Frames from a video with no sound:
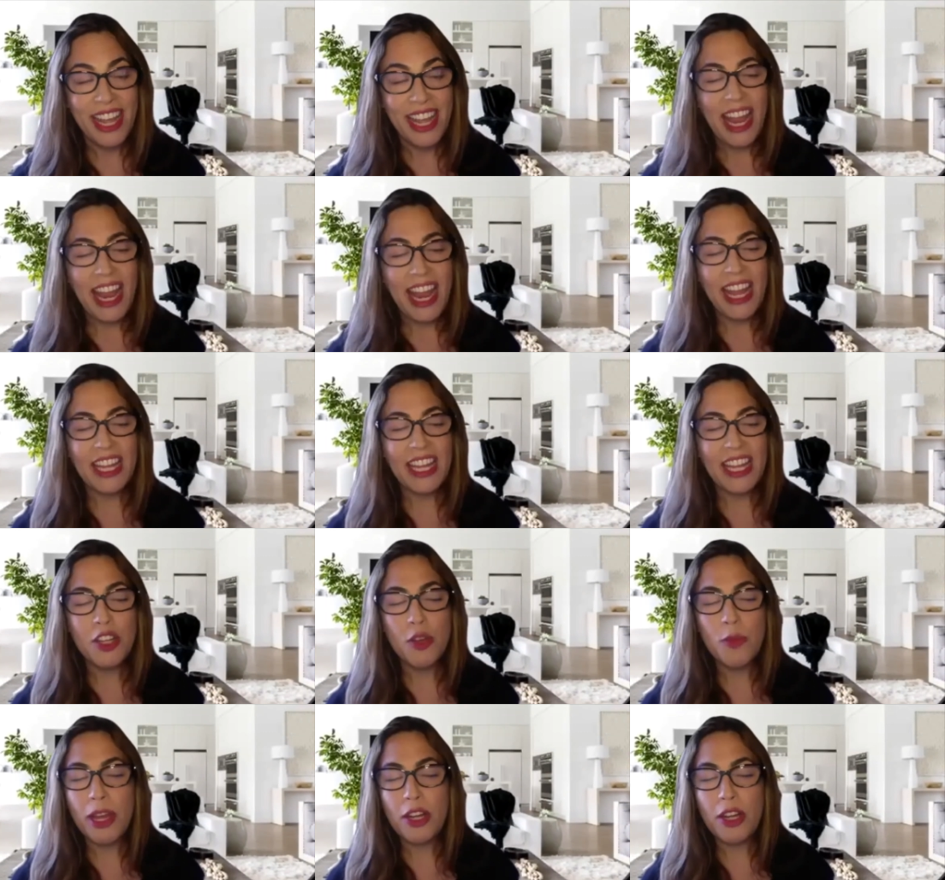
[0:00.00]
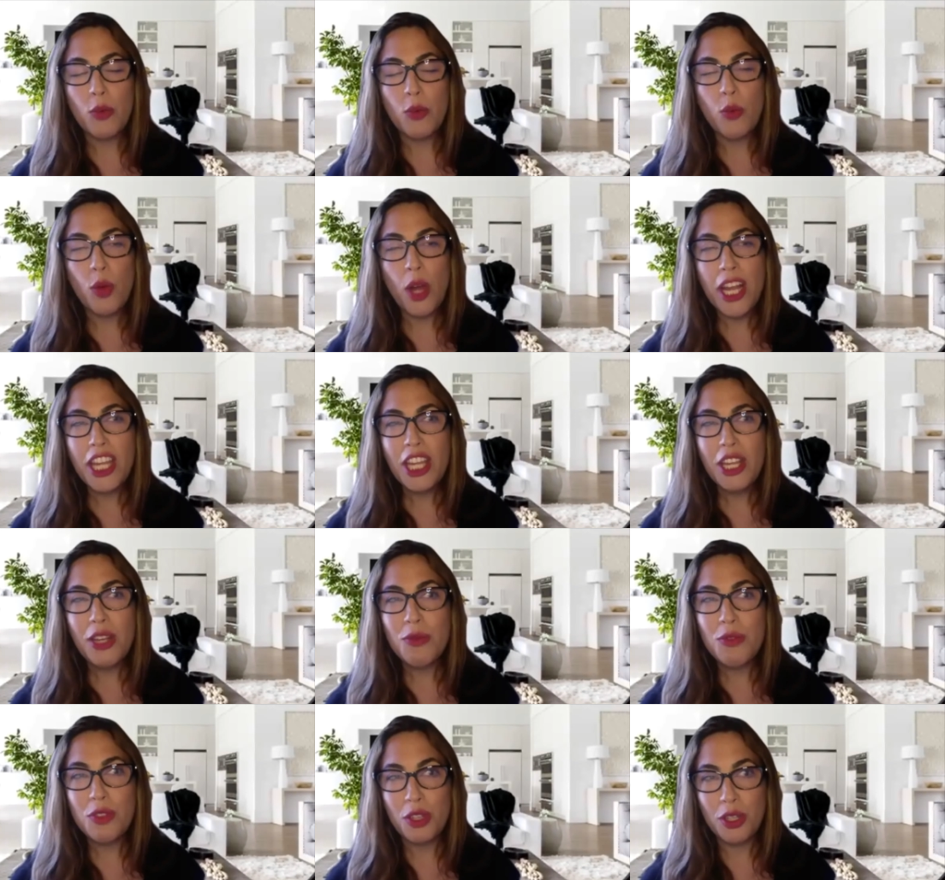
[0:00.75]
and no matter what
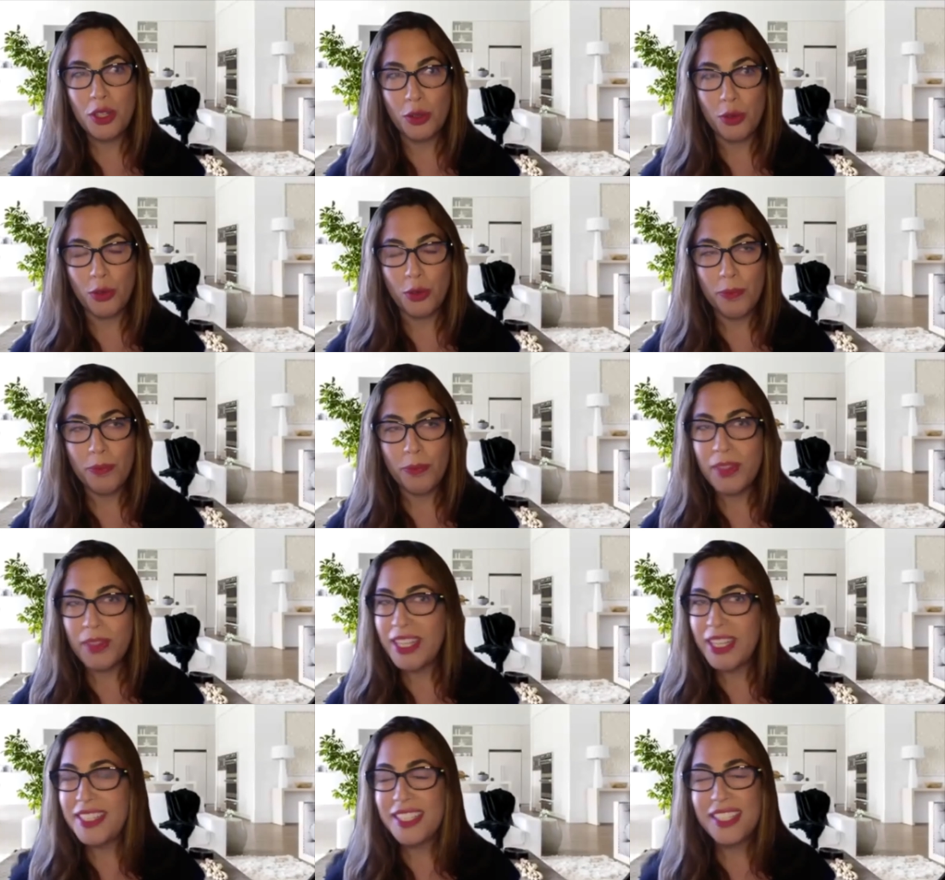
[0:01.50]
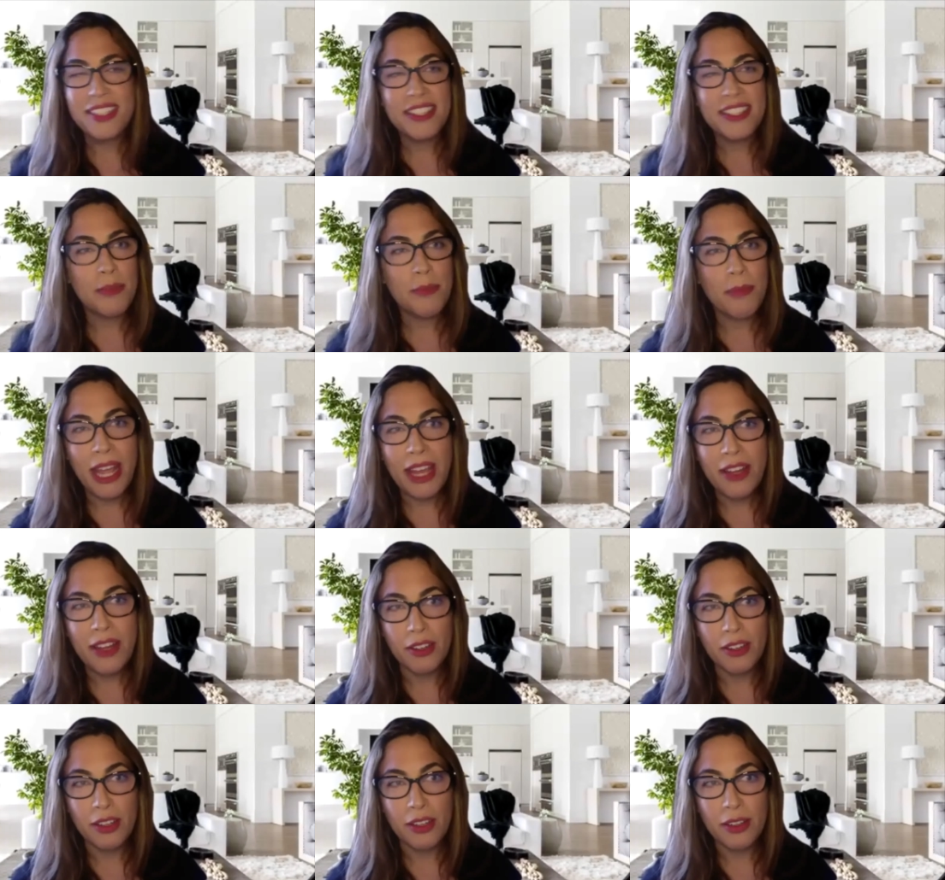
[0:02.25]
you do it doesn't
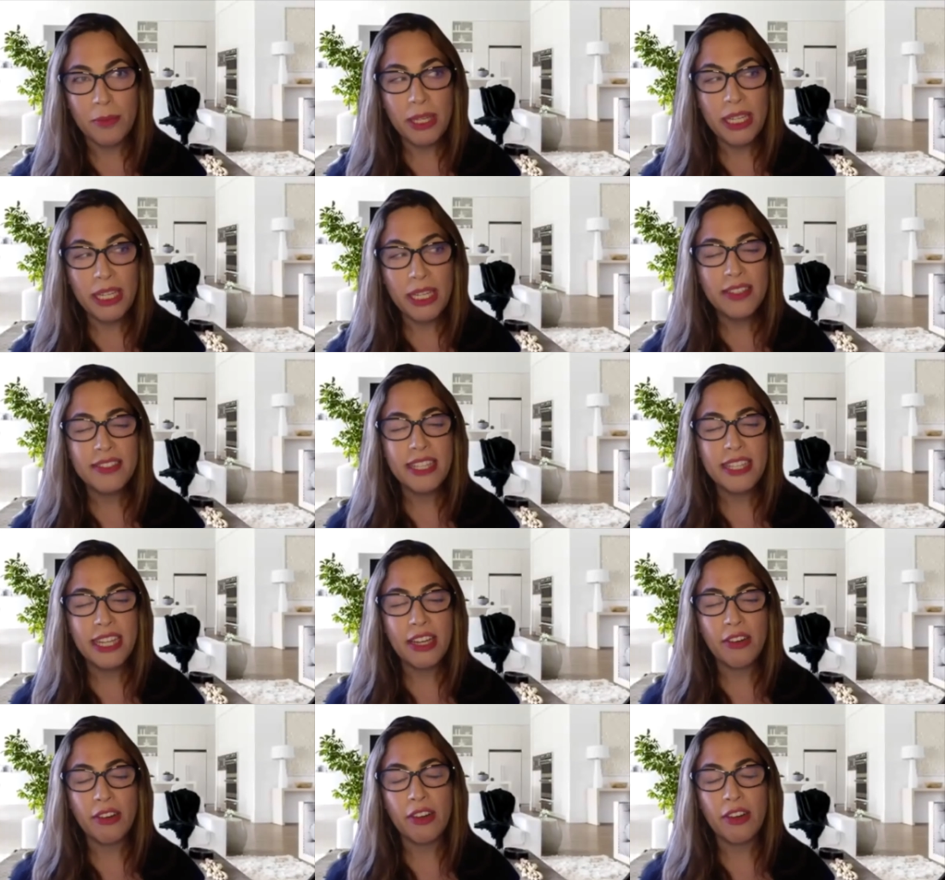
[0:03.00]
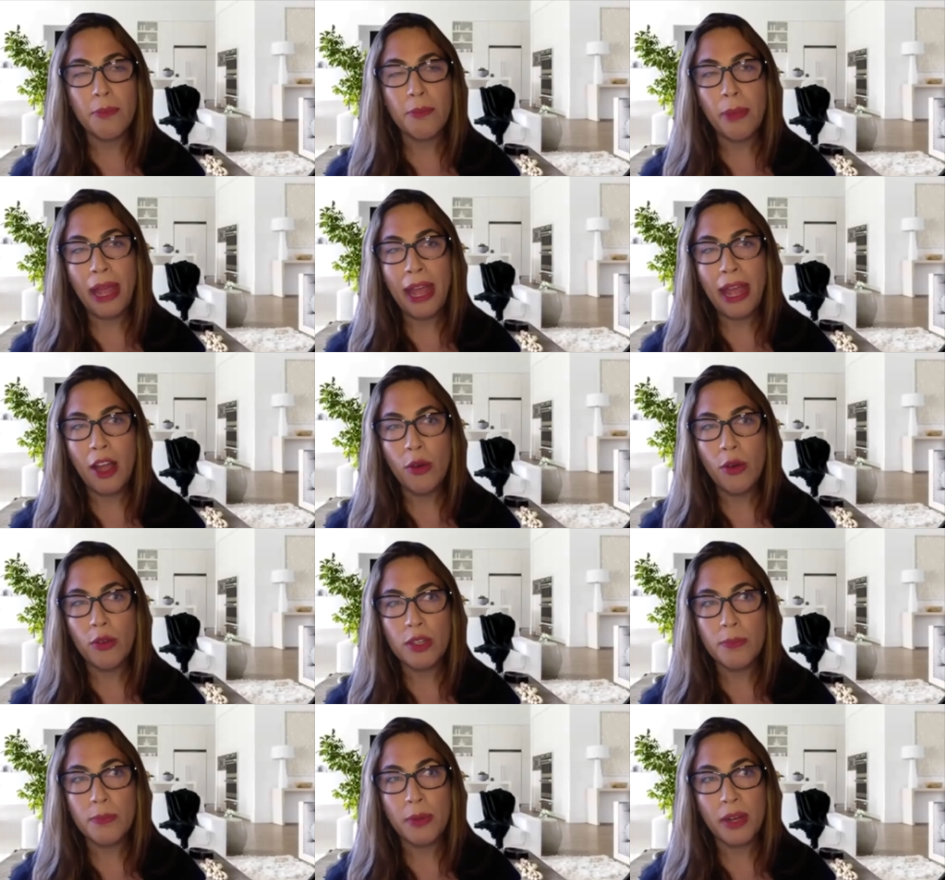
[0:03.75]
matter because they are
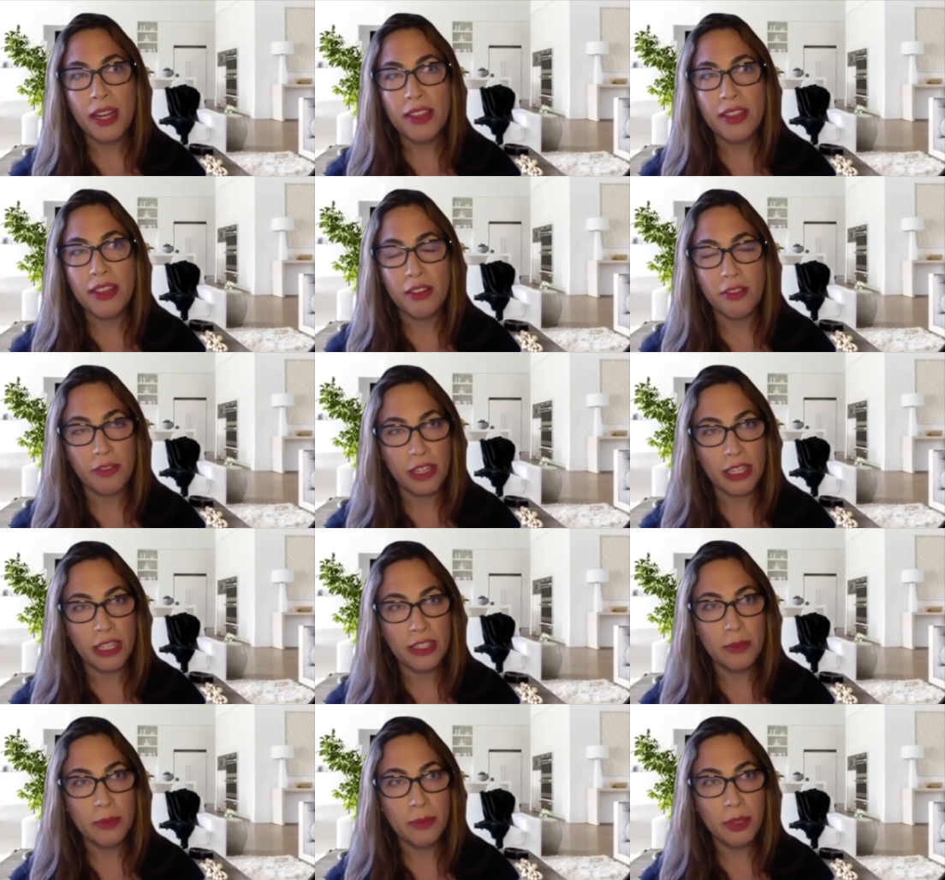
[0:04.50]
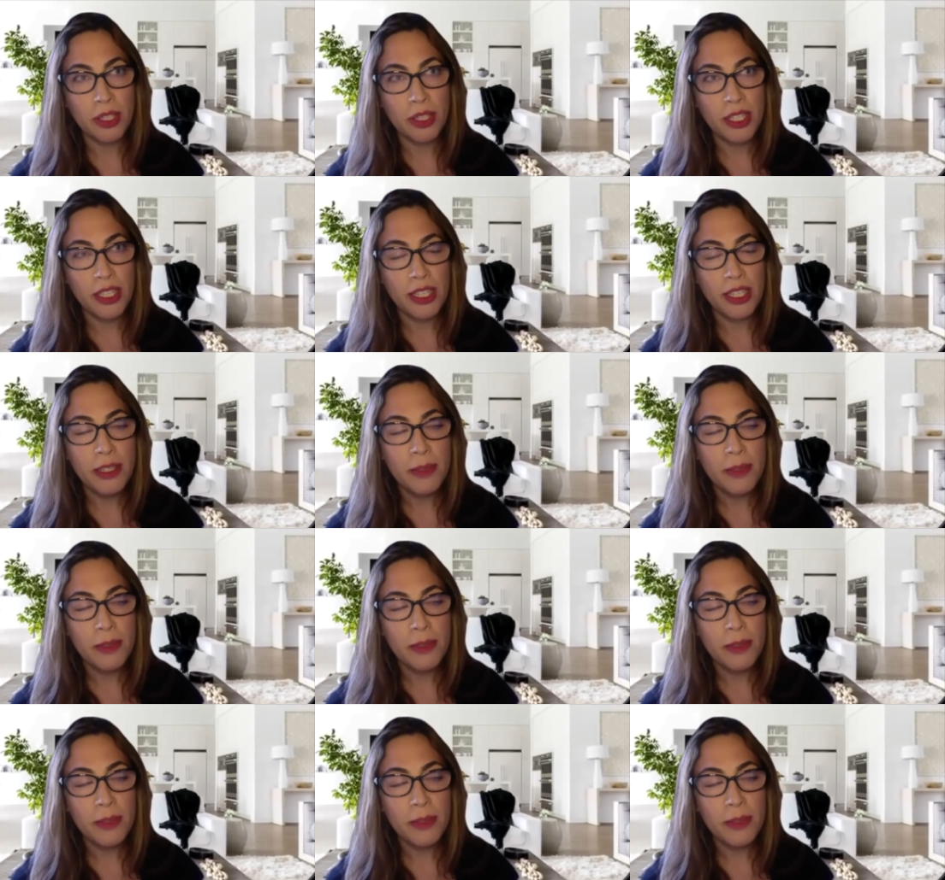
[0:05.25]
empowered by their victimhood